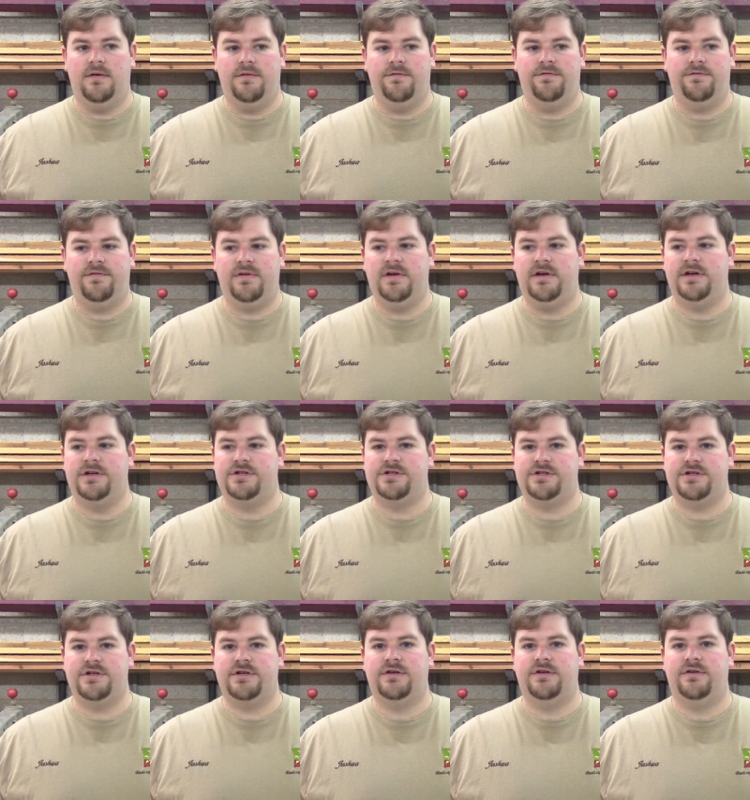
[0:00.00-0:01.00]

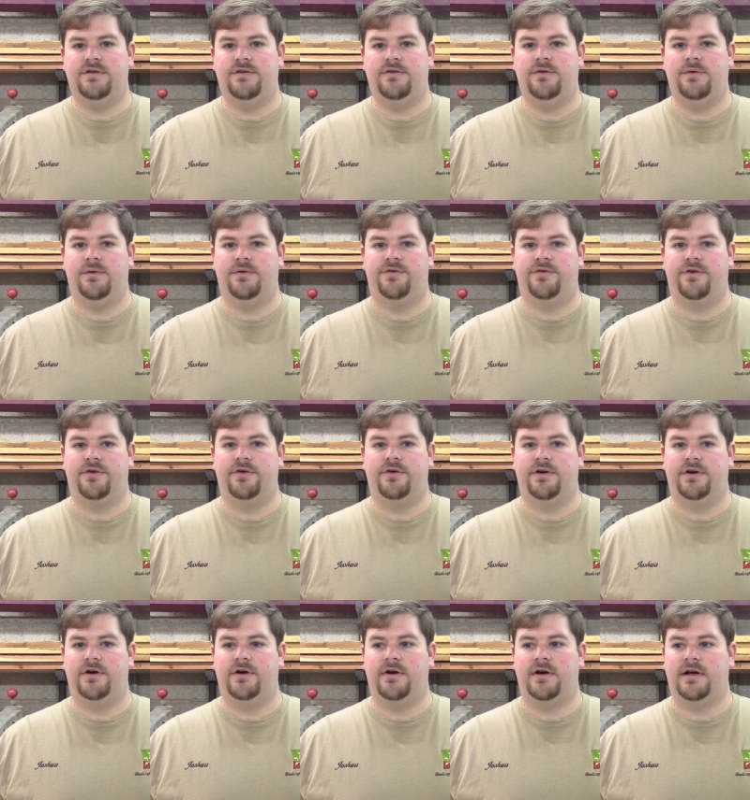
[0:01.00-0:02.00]
finished to a certain
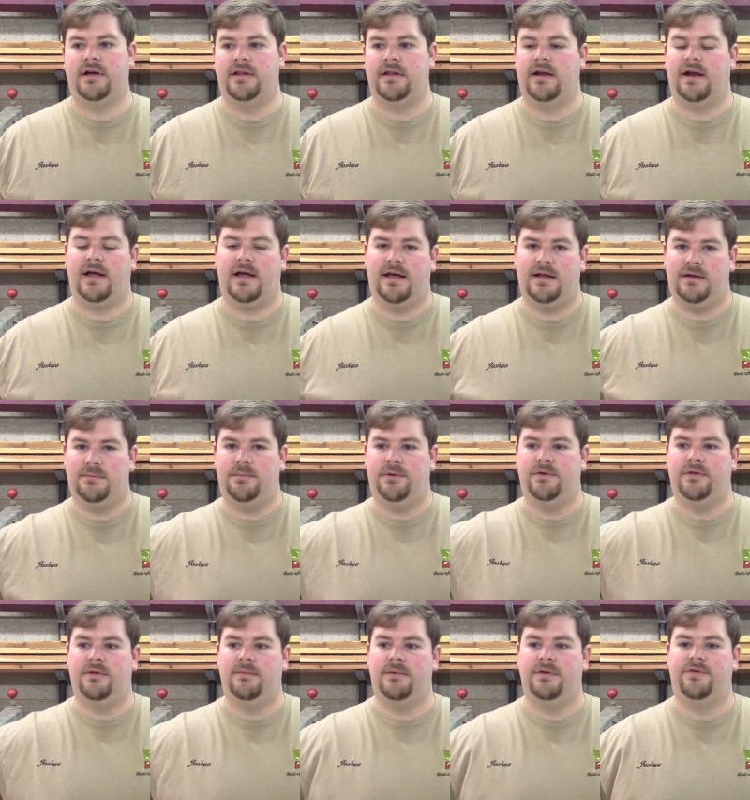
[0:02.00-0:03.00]
degree, and then I had to
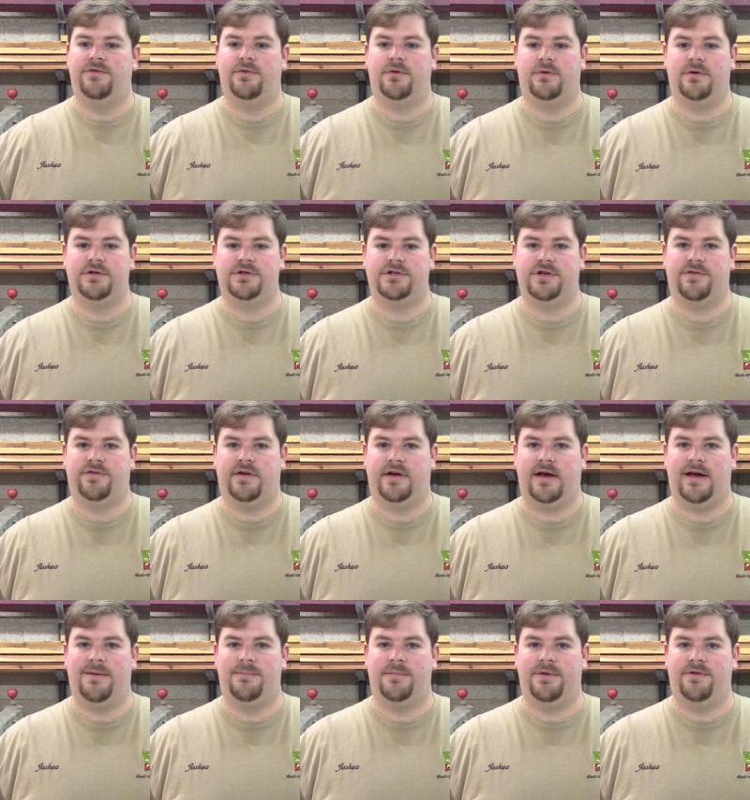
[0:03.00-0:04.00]
put them in storage because I
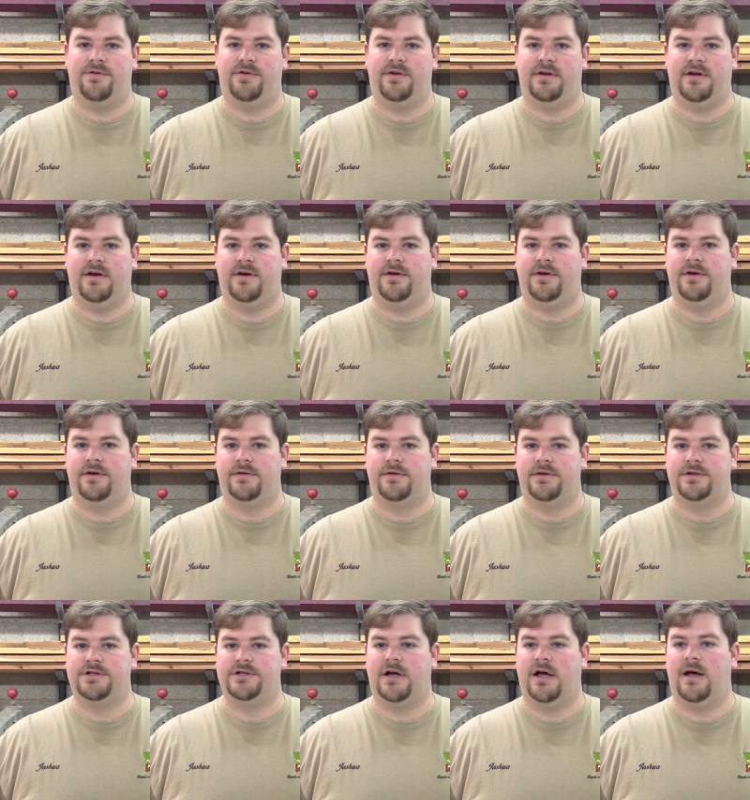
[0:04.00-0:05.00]
got busy down here in
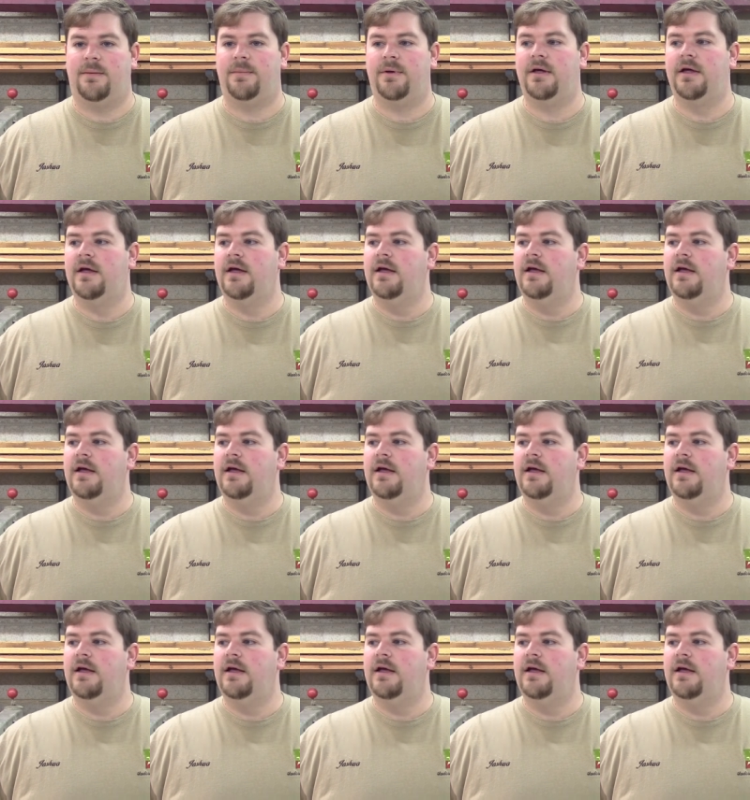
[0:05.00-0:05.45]
the shop.